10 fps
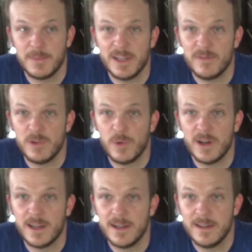I mean, if you
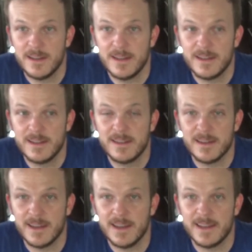want
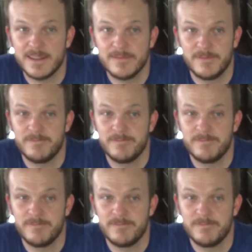to get